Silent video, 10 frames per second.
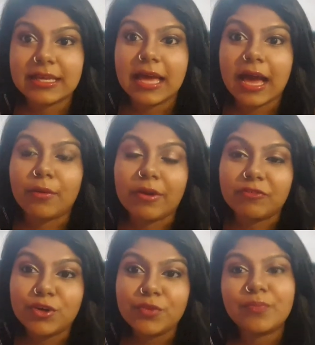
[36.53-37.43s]
However,
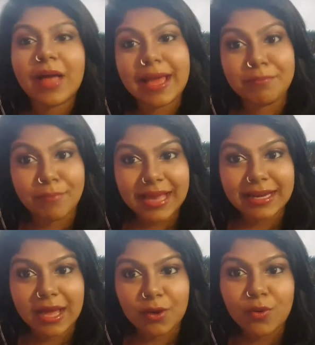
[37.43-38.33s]
I'm back
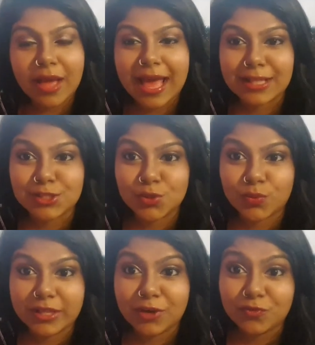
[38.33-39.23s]
now, and so
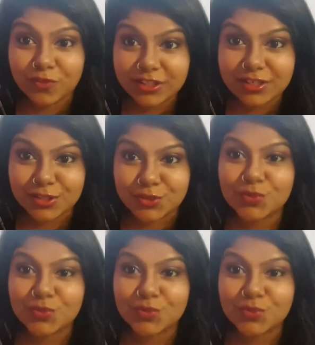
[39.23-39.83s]
without further ado,